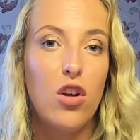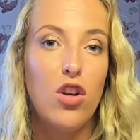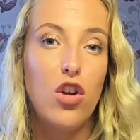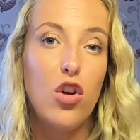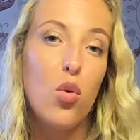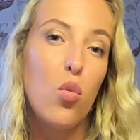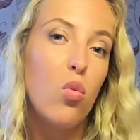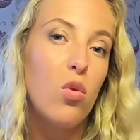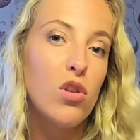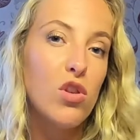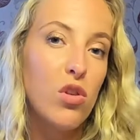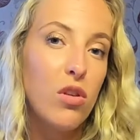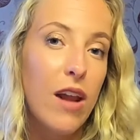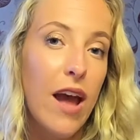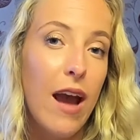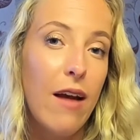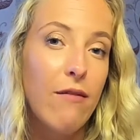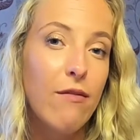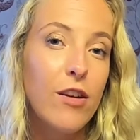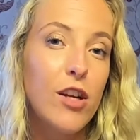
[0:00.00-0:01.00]
you would on
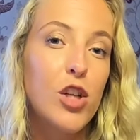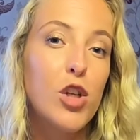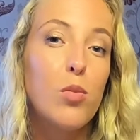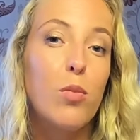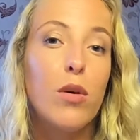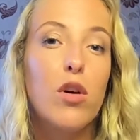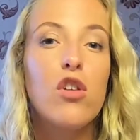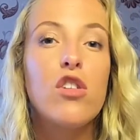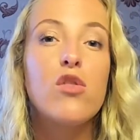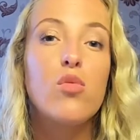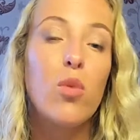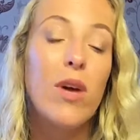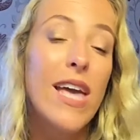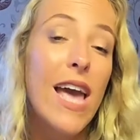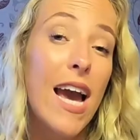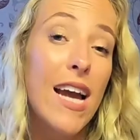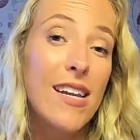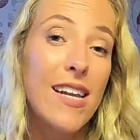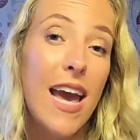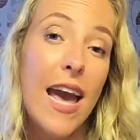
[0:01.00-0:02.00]
average because we
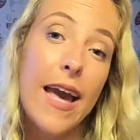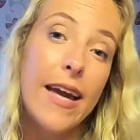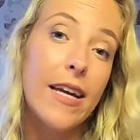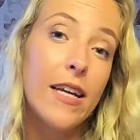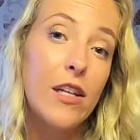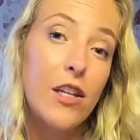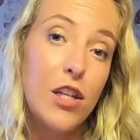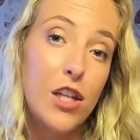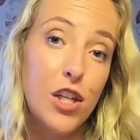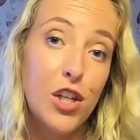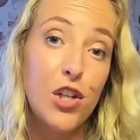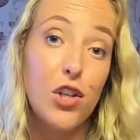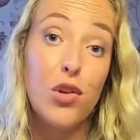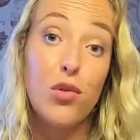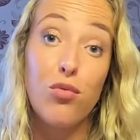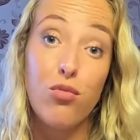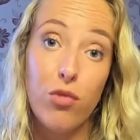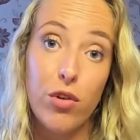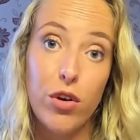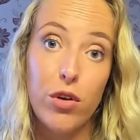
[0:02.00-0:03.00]
had
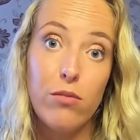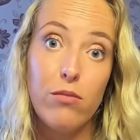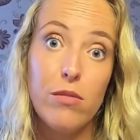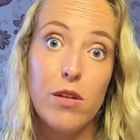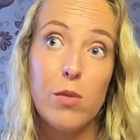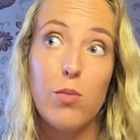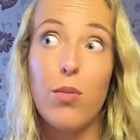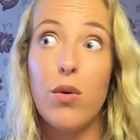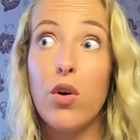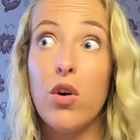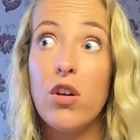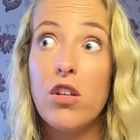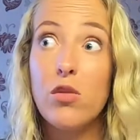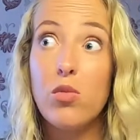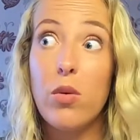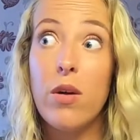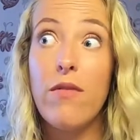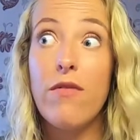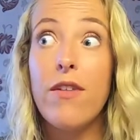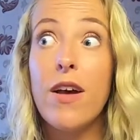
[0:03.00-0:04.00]
air-conditioned rooms,
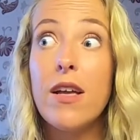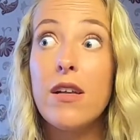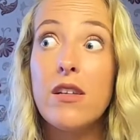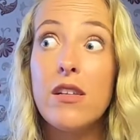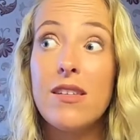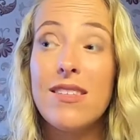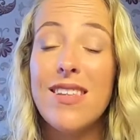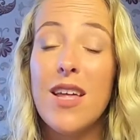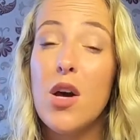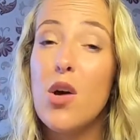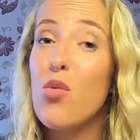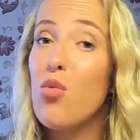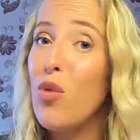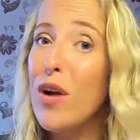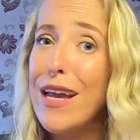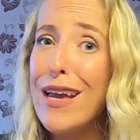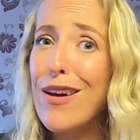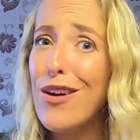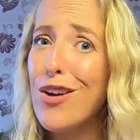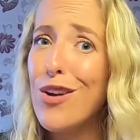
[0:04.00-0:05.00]
because we felt as though
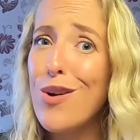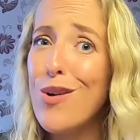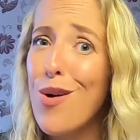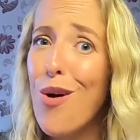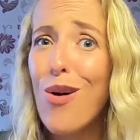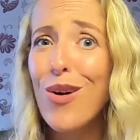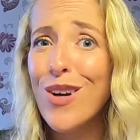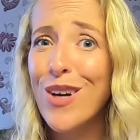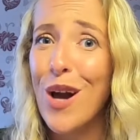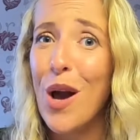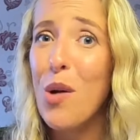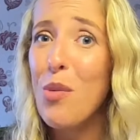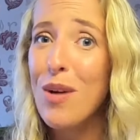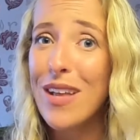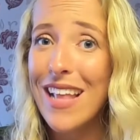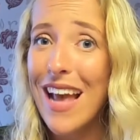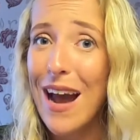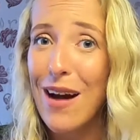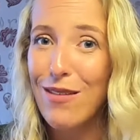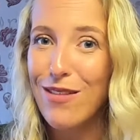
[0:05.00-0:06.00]
we could not go
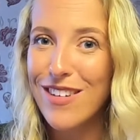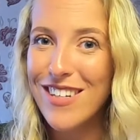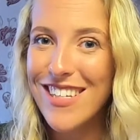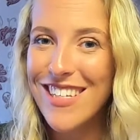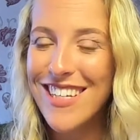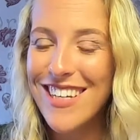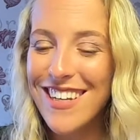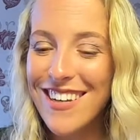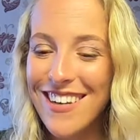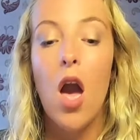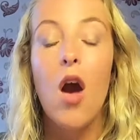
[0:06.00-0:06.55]
without.